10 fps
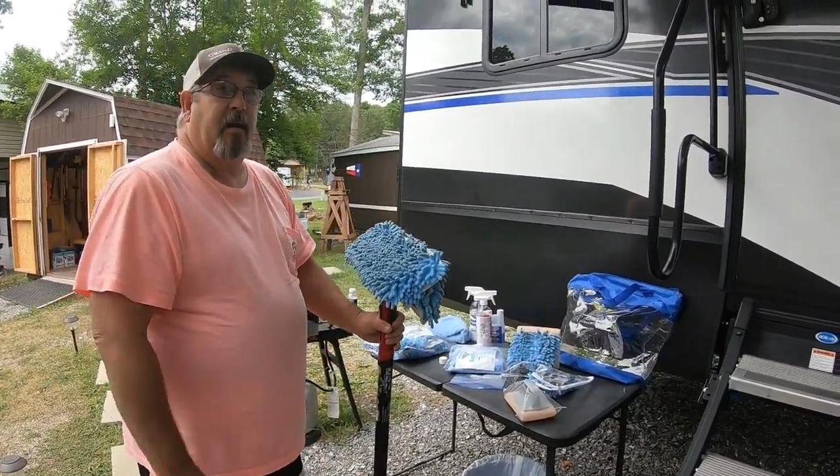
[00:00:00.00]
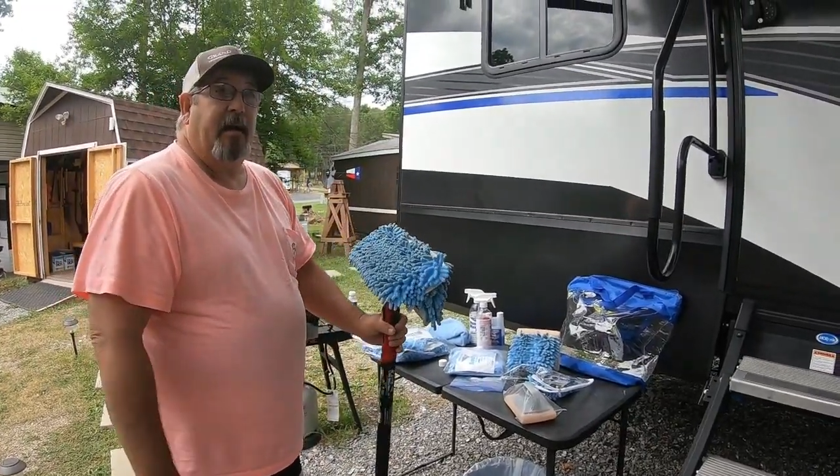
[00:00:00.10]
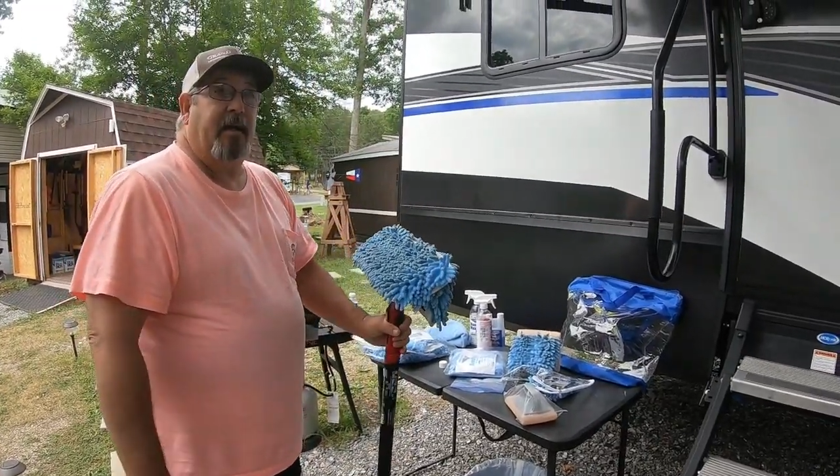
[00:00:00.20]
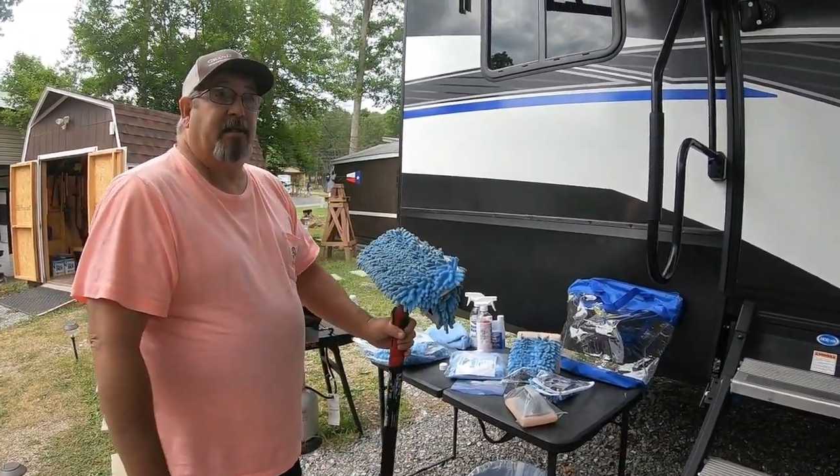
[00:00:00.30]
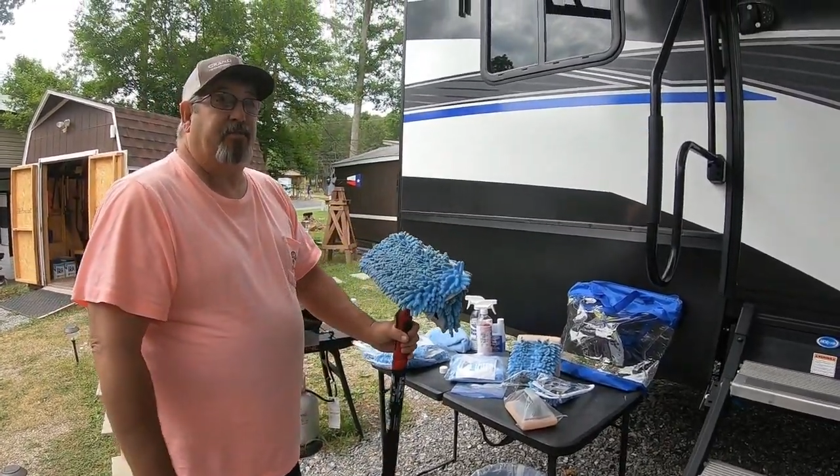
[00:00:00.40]

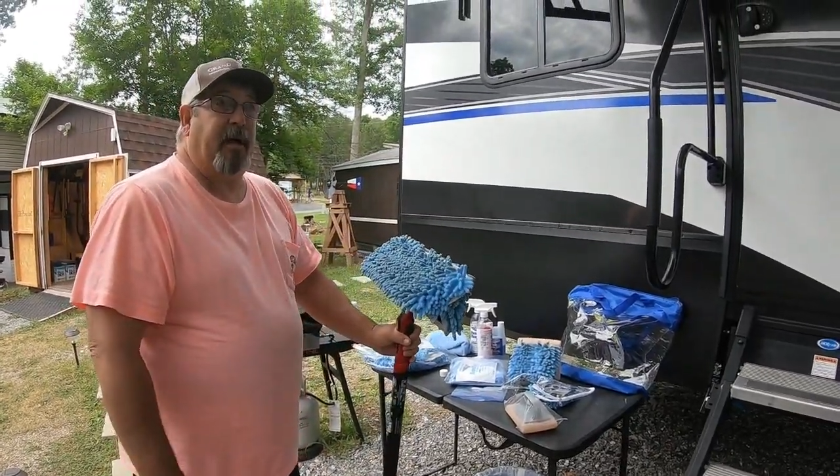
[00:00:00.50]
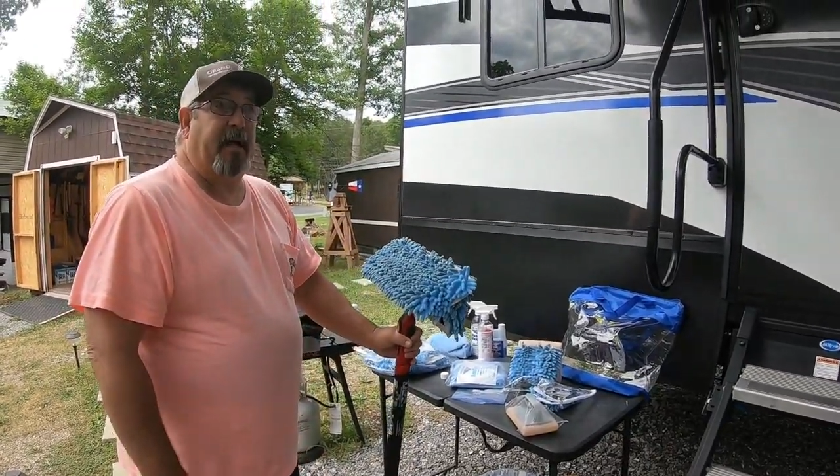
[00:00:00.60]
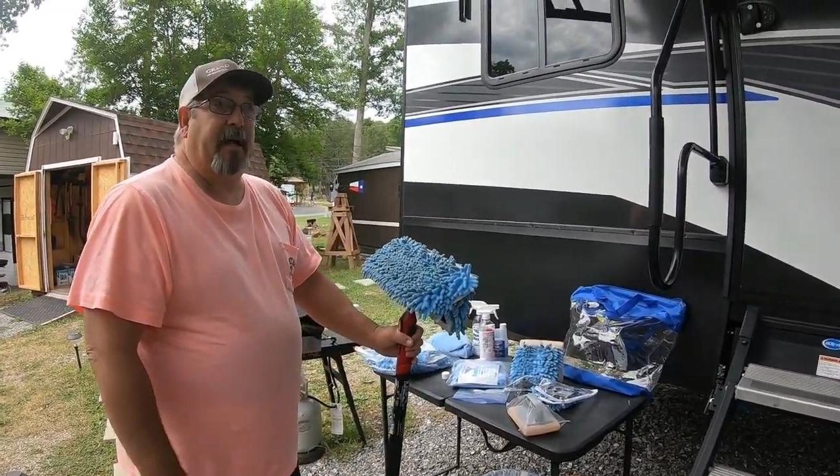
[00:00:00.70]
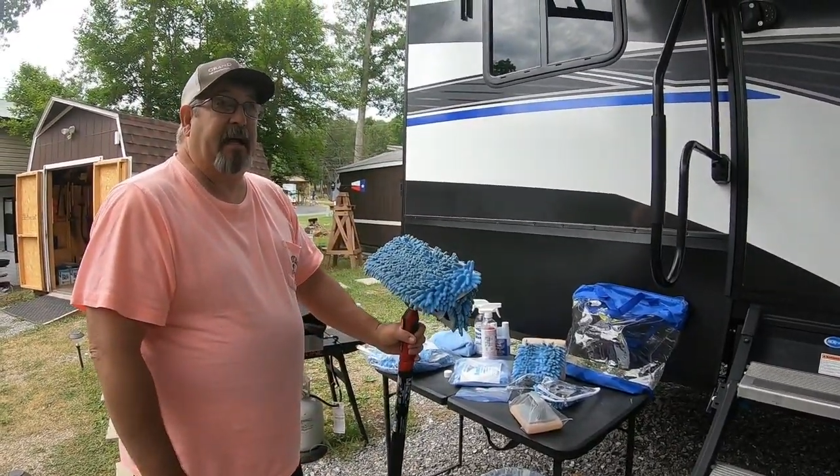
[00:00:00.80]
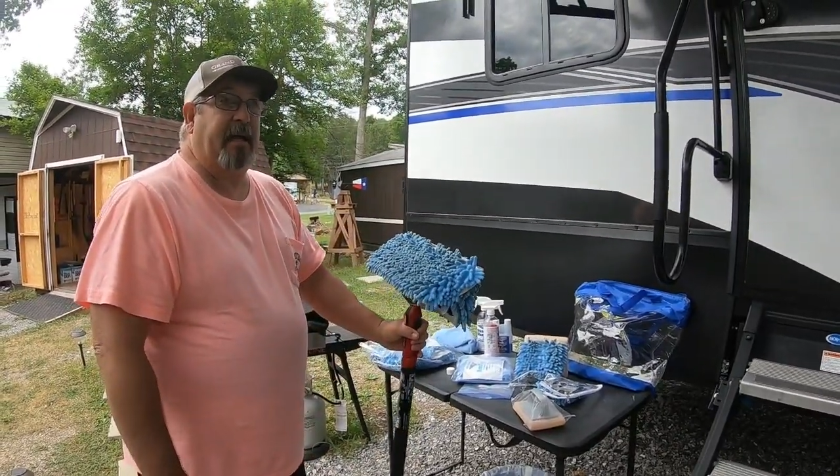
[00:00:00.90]
It's
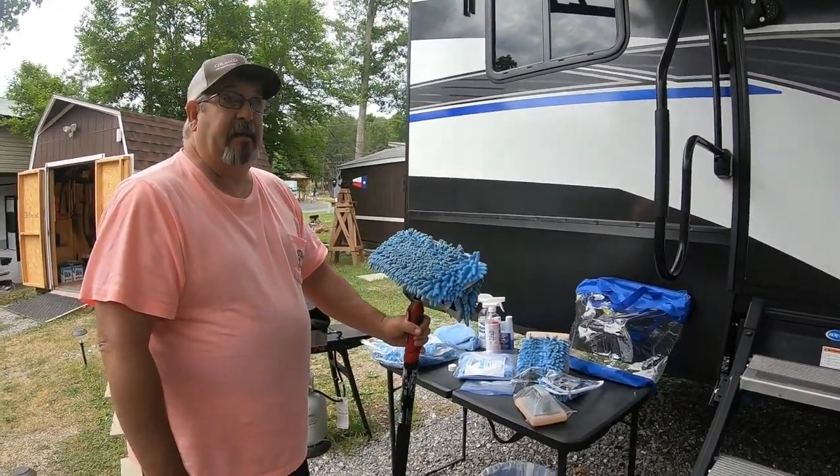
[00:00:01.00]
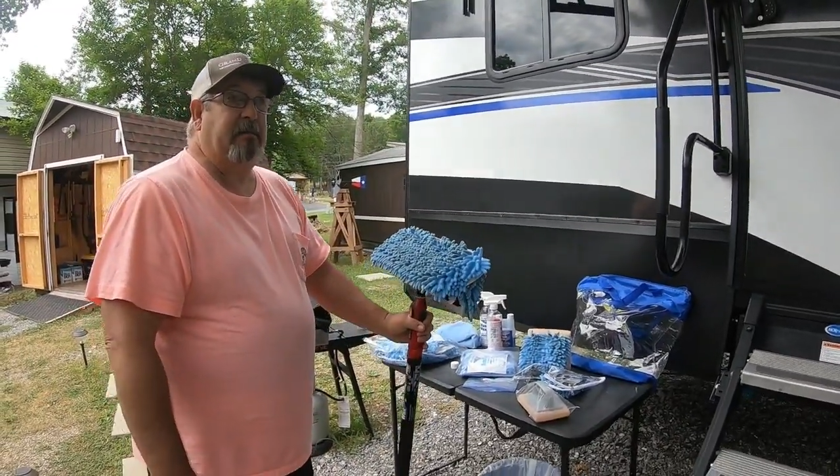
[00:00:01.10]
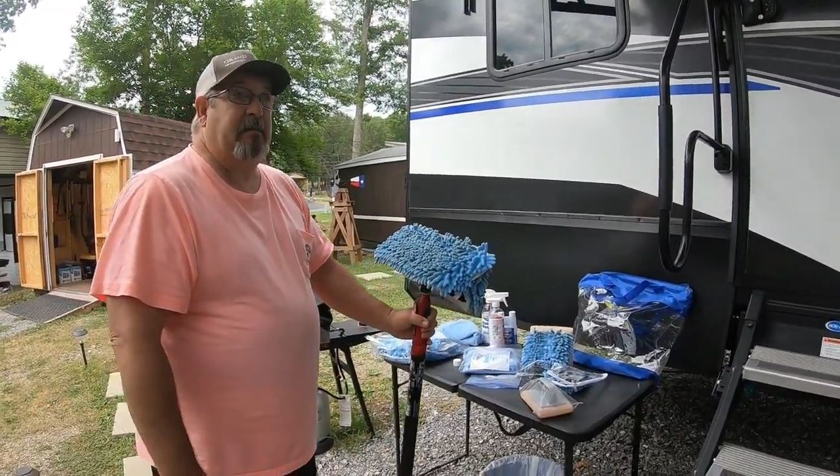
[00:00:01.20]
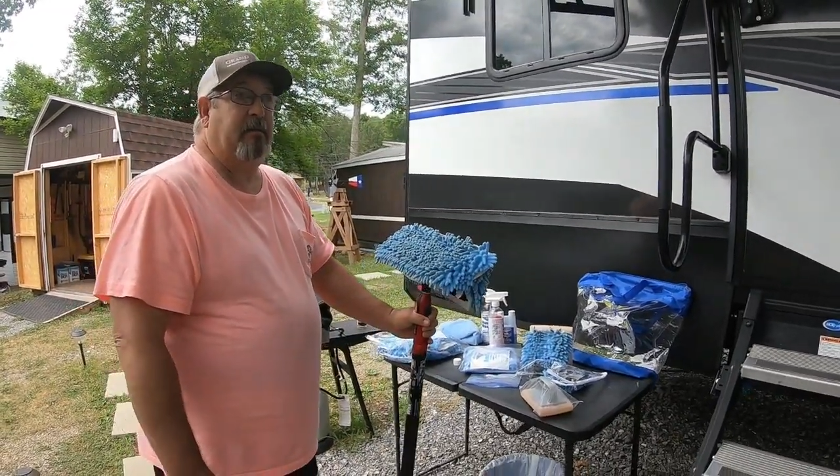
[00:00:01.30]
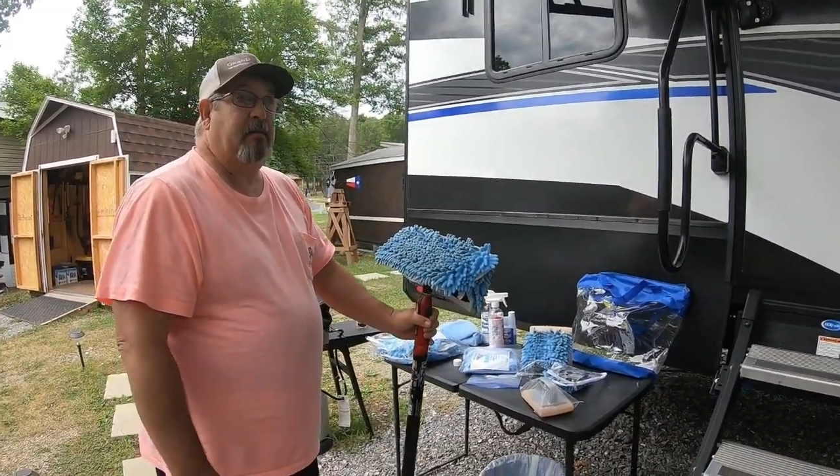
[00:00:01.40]
been